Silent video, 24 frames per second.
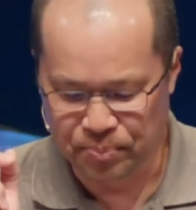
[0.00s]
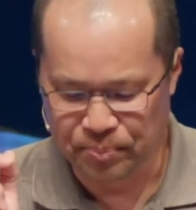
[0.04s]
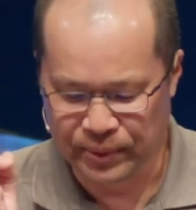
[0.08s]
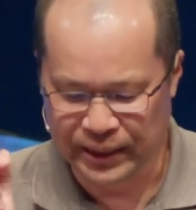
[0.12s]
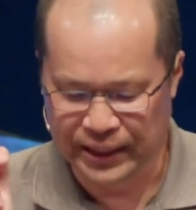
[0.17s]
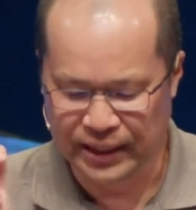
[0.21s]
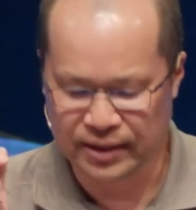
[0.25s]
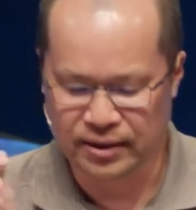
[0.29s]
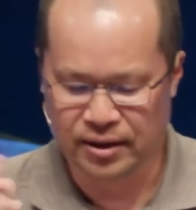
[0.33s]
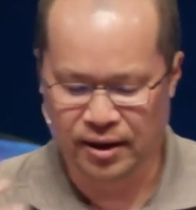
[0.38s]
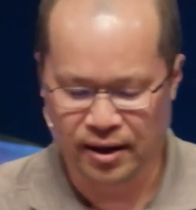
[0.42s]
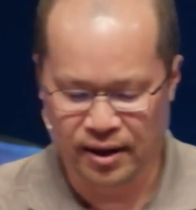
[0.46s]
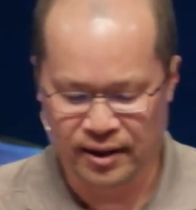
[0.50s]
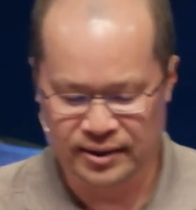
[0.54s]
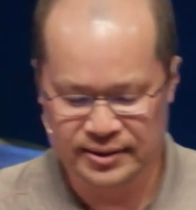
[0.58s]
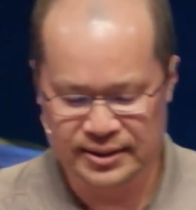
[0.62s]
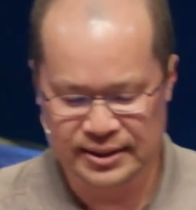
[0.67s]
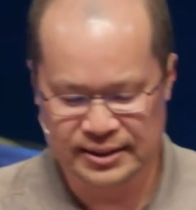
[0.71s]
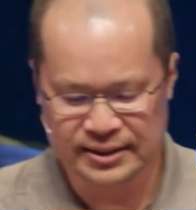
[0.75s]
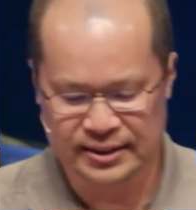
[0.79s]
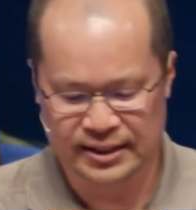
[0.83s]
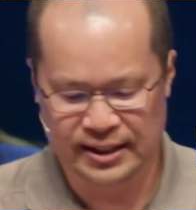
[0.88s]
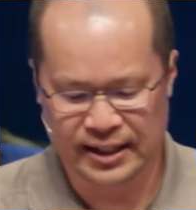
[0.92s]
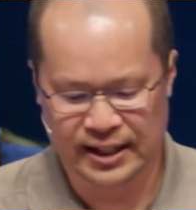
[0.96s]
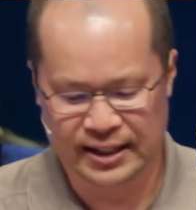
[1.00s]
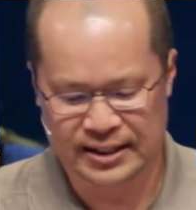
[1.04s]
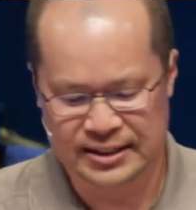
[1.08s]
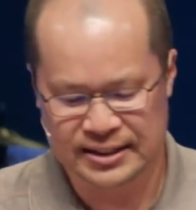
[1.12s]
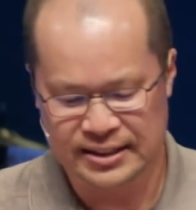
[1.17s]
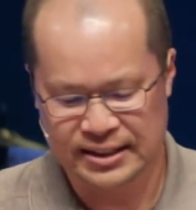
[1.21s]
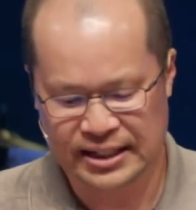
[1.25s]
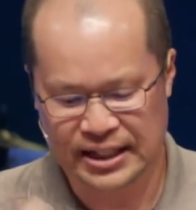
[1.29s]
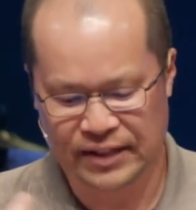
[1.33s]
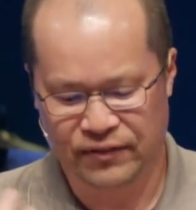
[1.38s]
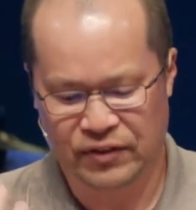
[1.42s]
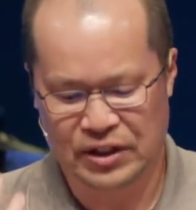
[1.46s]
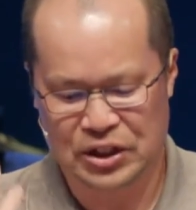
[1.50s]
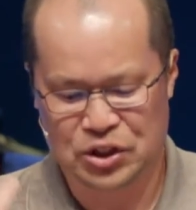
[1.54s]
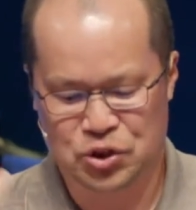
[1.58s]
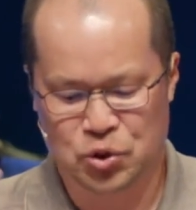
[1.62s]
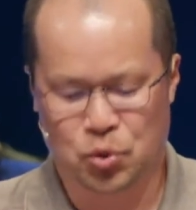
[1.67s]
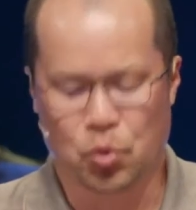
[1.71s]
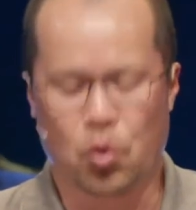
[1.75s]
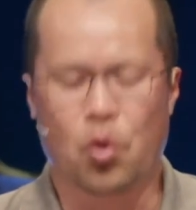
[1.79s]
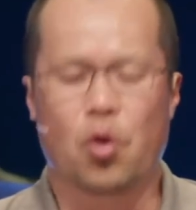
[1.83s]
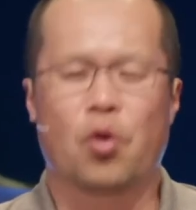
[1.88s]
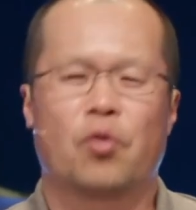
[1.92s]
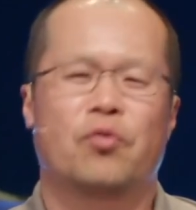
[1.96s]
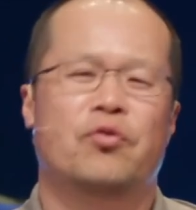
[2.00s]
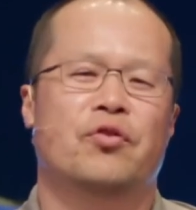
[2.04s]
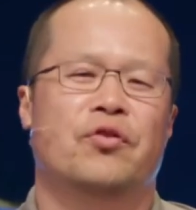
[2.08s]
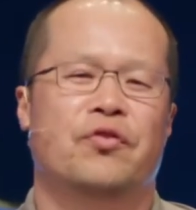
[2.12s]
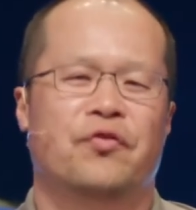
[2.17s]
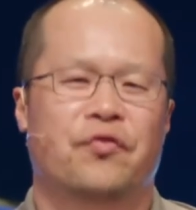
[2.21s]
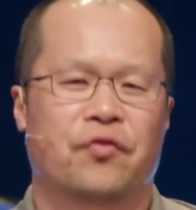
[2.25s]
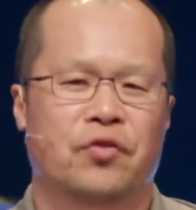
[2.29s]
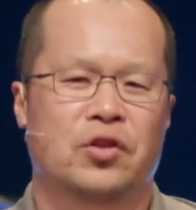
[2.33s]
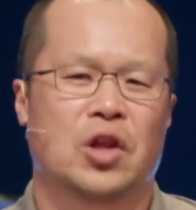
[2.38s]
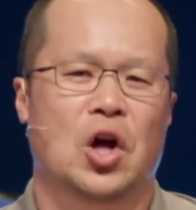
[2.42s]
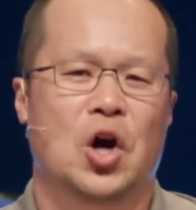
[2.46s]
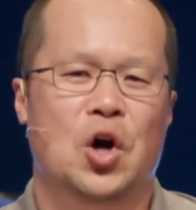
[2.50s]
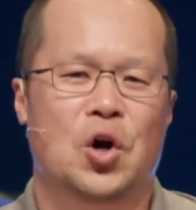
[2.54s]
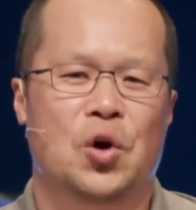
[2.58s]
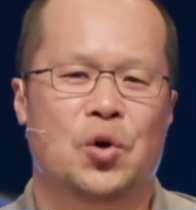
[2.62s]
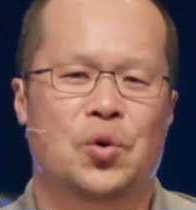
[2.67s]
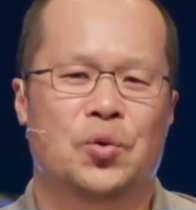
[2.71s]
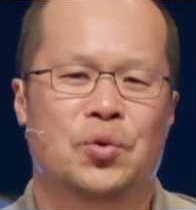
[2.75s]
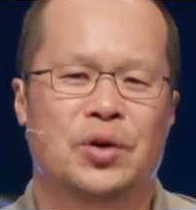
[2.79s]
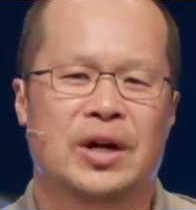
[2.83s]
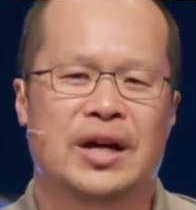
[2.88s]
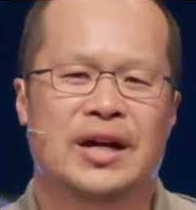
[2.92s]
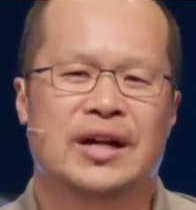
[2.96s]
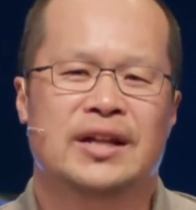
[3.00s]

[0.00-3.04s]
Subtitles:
but it causes thanksgiving to overflow